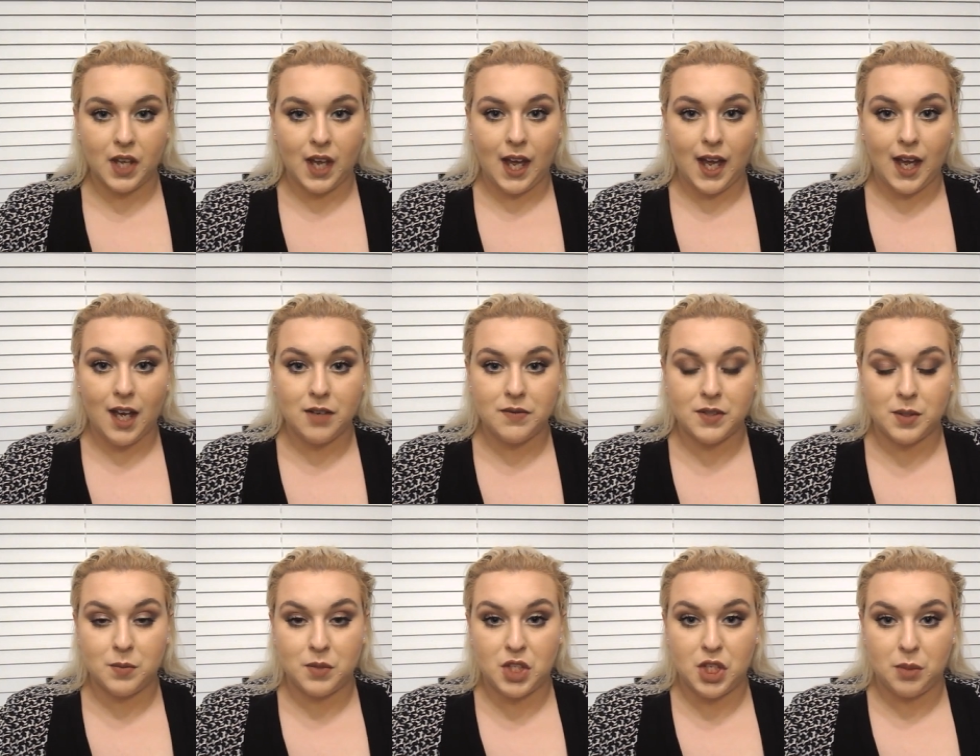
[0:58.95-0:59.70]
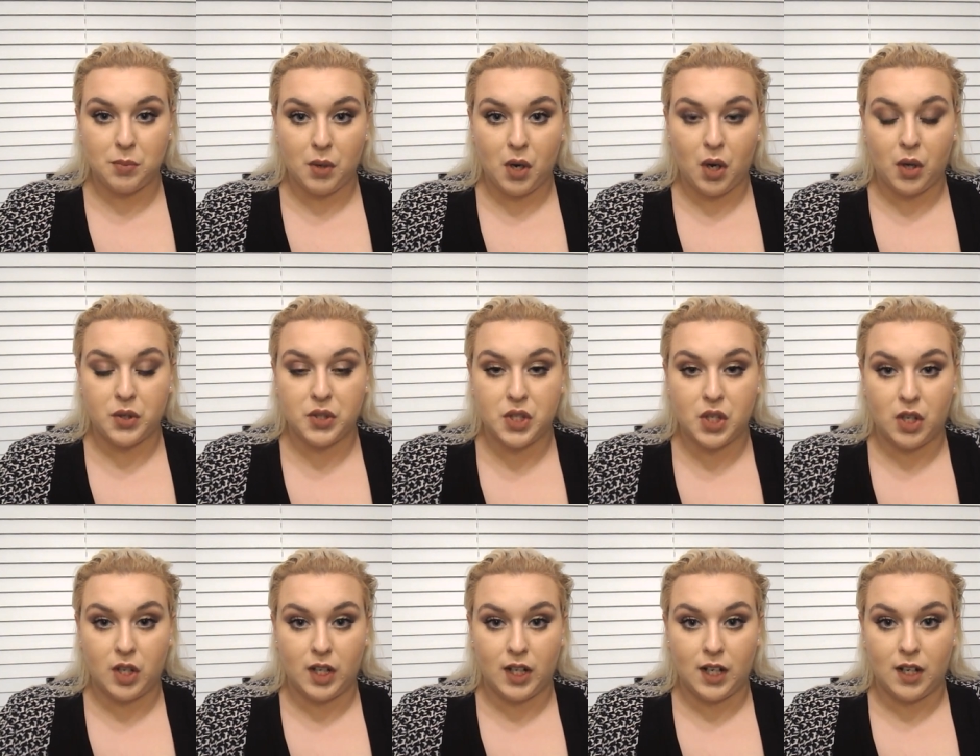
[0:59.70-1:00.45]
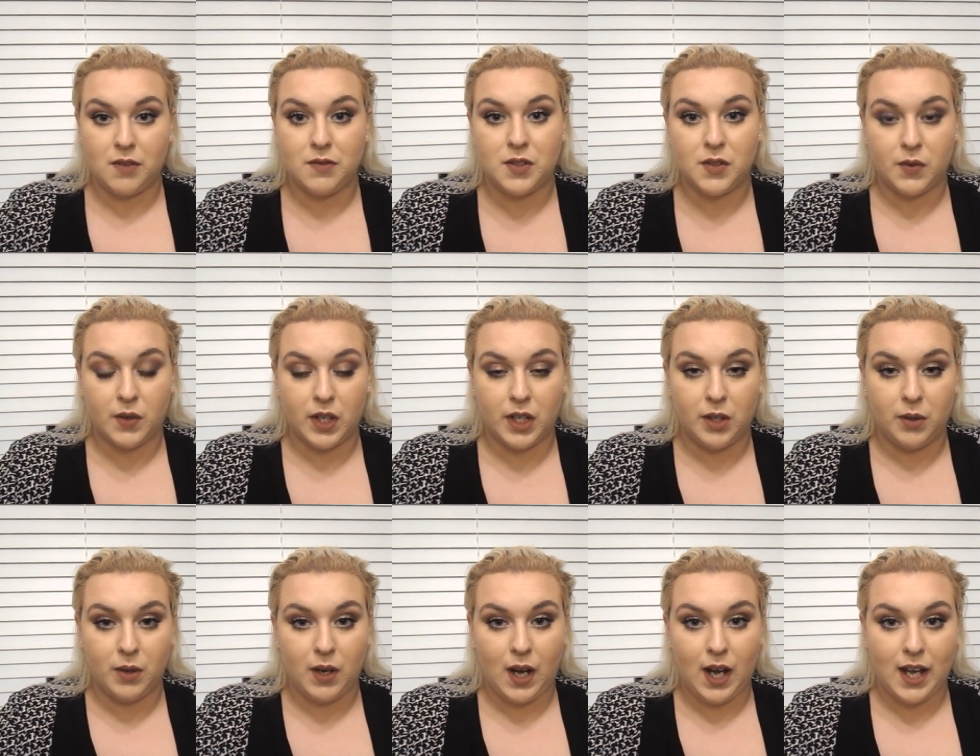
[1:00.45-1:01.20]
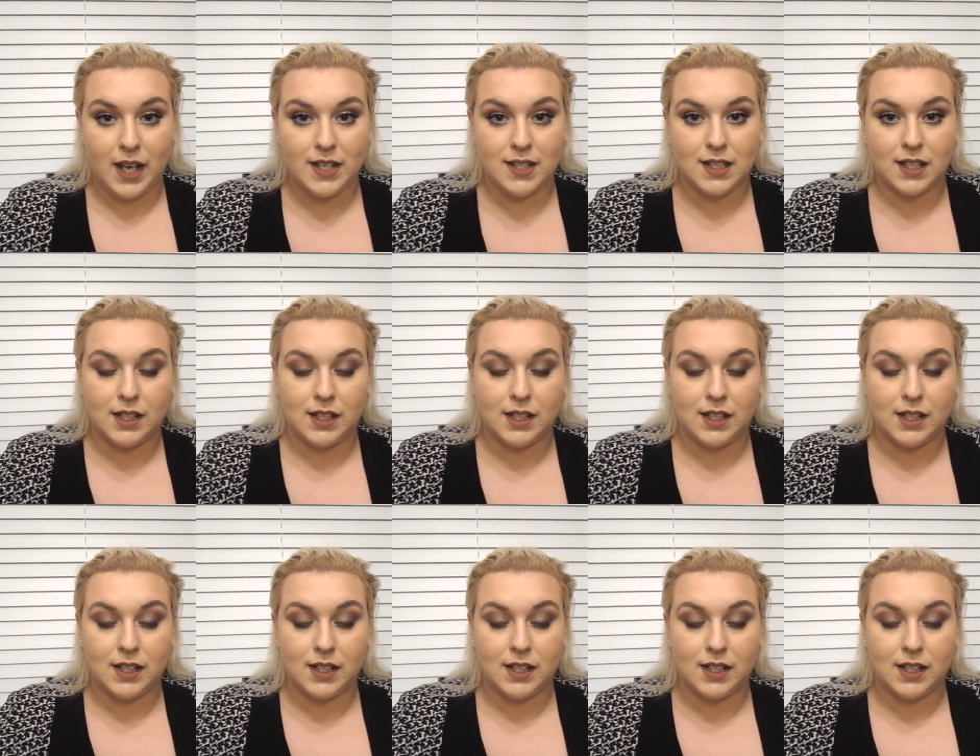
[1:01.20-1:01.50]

I have some cheaper alternatives for you guys.